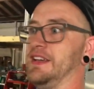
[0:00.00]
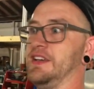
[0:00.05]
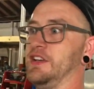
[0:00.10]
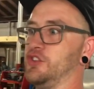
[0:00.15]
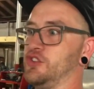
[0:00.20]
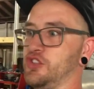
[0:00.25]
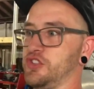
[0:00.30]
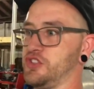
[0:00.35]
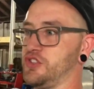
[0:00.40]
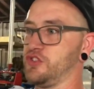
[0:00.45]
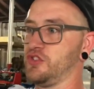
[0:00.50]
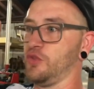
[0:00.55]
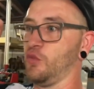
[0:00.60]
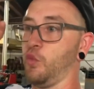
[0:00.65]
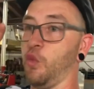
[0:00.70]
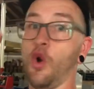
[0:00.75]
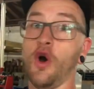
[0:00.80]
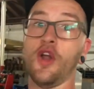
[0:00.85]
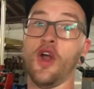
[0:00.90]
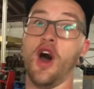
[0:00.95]
just
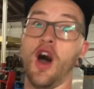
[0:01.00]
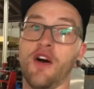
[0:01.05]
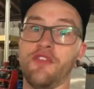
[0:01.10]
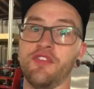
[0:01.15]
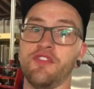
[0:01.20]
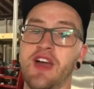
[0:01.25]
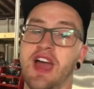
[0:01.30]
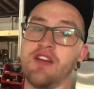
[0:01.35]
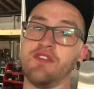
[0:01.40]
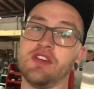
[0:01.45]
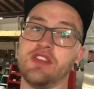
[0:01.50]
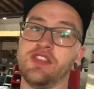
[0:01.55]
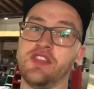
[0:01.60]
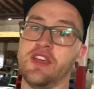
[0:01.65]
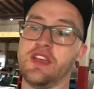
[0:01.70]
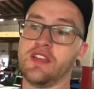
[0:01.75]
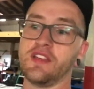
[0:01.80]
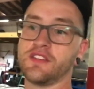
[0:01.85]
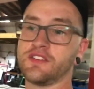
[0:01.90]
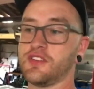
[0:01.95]
one off of
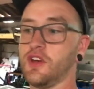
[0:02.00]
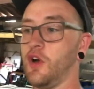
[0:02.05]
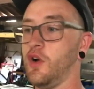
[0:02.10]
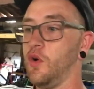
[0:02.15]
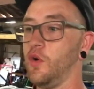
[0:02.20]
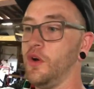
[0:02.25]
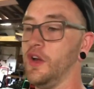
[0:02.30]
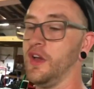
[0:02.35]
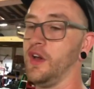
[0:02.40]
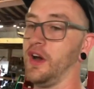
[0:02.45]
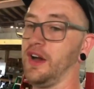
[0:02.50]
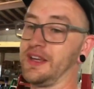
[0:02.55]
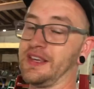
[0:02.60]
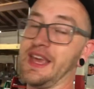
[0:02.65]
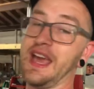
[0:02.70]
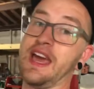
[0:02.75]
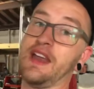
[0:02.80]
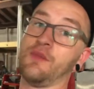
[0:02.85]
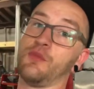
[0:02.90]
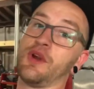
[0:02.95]
everything. So
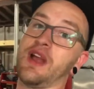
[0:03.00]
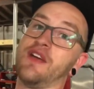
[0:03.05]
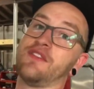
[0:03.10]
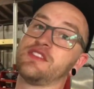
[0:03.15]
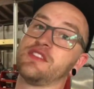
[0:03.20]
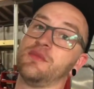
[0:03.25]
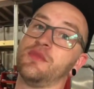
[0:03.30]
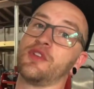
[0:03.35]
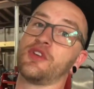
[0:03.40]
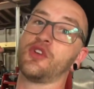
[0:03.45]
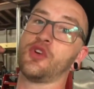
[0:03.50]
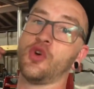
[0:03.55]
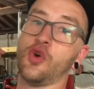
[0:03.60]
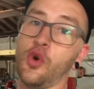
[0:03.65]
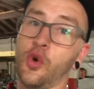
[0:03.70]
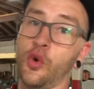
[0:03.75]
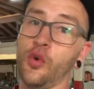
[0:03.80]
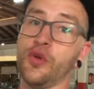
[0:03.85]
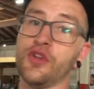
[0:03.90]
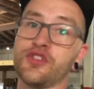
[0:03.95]
again, we're gonna have some of the
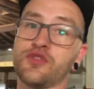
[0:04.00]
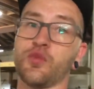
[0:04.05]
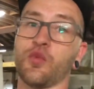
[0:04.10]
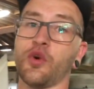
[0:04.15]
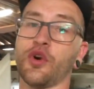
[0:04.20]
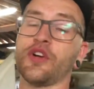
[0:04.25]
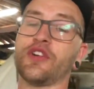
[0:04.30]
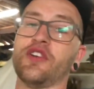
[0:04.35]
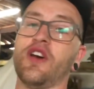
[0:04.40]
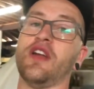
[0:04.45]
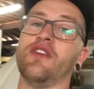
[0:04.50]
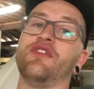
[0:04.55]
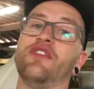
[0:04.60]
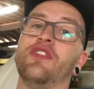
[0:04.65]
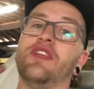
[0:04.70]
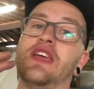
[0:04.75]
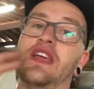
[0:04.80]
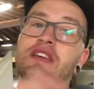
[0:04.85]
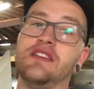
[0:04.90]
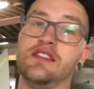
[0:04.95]
coolest work done for
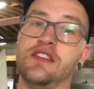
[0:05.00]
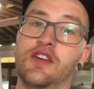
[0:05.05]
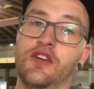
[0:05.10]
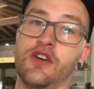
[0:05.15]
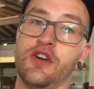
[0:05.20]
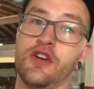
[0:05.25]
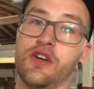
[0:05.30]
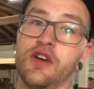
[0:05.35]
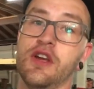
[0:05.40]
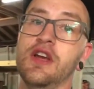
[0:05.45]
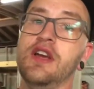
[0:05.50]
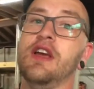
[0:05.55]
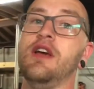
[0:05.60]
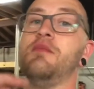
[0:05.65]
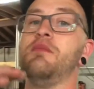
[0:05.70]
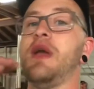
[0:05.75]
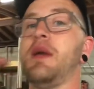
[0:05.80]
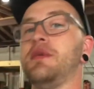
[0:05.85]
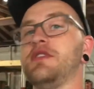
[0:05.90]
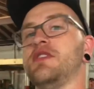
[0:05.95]
the interior,
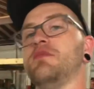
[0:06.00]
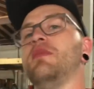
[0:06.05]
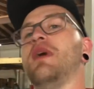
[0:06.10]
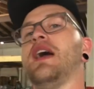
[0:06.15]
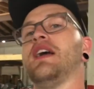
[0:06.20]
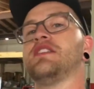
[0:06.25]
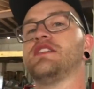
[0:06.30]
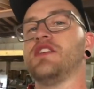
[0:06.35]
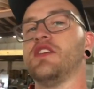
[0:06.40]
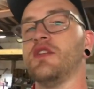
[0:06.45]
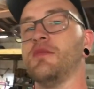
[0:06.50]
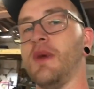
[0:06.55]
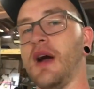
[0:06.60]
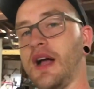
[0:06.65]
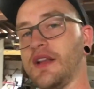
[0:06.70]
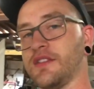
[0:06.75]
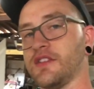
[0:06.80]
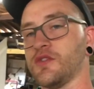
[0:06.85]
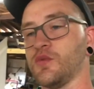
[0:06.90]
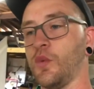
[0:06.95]
maybe some exterior
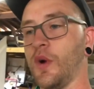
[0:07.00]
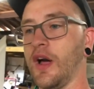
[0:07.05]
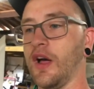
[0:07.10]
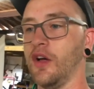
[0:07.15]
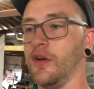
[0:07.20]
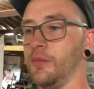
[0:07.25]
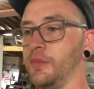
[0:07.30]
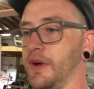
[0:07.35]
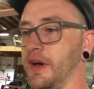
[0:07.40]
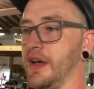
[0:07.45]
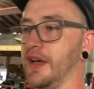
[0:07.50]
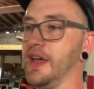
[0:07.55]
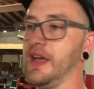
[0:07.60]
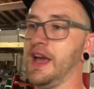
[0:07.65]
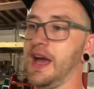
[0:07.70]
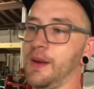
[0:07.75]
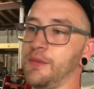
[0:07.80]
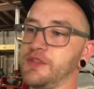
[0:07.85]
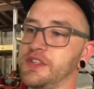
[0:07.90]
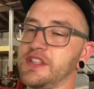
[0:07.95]
mods as well, but
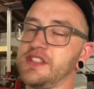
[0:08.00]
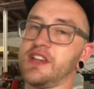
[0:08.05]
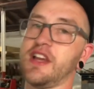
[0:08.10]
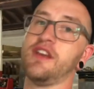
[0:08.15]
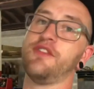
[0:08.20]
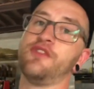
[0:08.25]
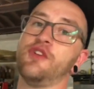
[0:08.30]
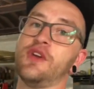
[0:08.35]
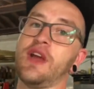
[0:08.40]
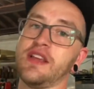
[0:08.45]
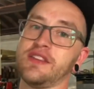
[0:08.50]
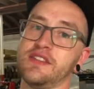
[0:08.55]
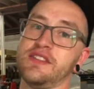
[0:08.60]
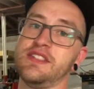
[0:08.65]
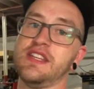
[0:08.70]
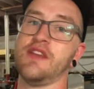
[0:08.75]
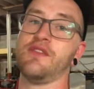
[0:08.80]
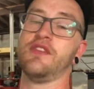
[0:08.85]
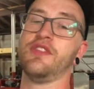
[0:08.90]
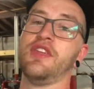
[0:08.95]
I'm just excited for you guys to
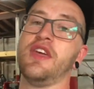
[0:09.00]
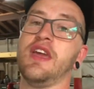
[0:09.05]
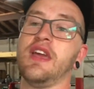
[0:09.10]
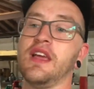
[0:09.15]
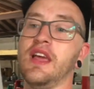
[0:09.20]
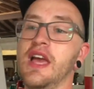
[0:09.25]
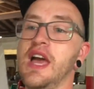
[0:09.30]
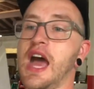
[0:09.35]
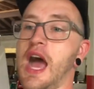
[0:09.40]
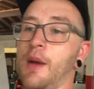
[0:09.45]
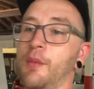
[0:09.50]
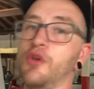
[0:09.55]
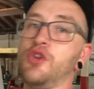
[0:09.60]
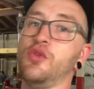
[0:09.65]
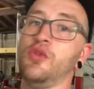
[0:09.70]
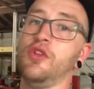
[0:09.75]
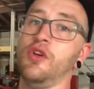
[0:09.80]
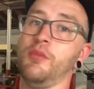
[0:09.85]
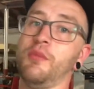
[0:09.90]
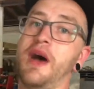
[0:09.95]
see everything. I'm gonna do
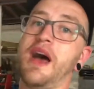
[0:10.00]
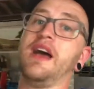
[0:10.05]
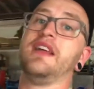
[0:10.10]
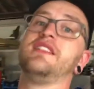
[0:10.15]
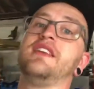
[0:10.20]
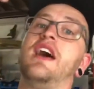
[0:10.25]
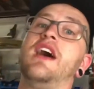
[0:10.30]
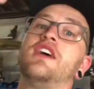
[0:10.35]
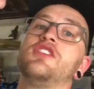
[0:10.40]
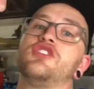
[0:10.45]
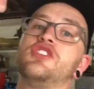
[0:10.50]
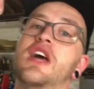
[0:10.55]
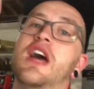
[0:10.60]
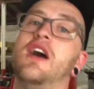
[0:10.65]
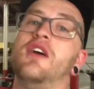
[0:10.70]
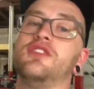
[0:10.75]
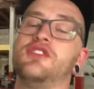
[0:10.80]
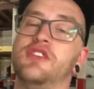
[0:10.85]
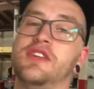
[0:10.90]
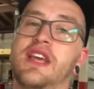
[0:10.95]
a little montage
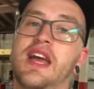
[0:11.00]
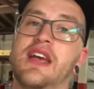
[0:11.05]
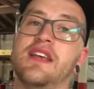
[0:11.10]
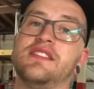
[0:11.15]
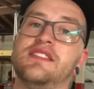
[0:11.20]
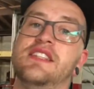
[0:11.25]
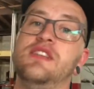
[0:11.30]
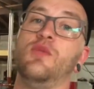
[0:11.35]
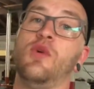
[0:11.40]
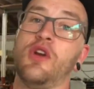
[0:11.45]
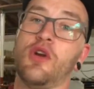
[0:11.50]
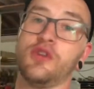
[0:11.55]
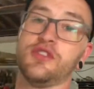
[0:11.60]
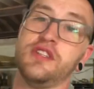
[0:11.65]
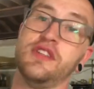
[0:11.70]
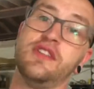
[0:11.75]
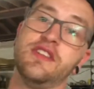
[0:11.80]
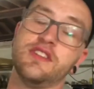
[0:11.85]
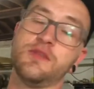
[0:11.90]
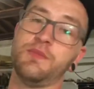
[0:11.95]
now so you can kind of see what goes
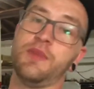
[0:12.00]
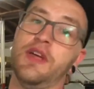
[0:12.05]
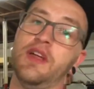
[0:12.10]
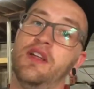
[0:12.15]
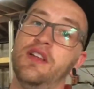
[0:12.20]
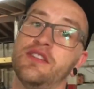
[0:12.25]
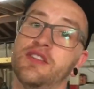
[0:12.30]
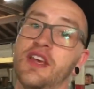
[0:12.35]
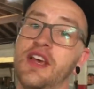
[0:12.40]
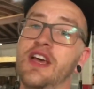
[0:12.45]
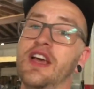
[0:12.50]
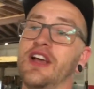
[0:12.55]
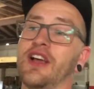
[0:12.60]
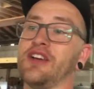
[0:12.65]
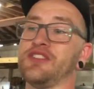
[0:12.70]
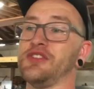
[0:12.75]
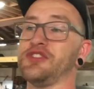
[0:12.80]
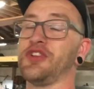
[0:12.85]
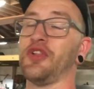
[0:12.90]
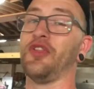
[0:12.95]
into these builds, because
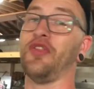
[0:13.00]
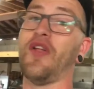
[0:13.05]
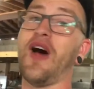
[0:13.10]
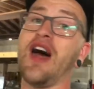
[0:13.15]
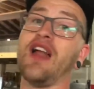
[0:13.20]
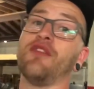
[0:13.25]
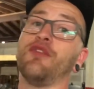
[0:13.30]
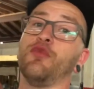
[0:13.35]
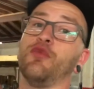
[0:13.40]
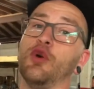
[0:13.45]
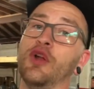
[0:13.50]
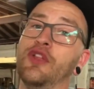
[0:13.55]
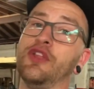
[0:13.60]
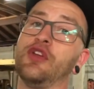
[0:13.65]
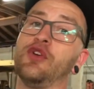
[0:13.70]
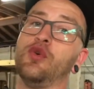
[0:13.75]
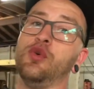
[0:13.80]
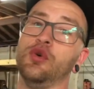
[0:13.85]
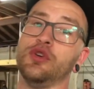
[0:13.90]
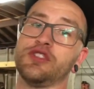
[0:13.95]
there's a lot of really
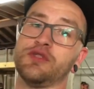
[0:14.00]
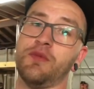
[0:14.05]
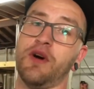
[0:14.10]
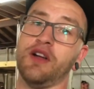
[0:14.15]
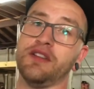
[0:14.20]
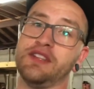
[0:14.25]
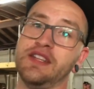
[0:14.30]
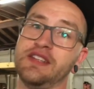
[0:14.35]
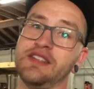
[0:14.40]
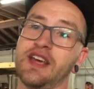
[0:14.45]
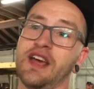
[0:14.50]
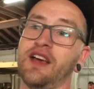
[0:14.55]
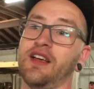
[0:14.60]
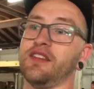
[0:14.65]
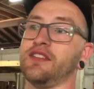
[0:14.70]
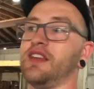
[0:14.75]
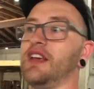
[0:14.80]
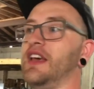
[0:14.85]
cool small details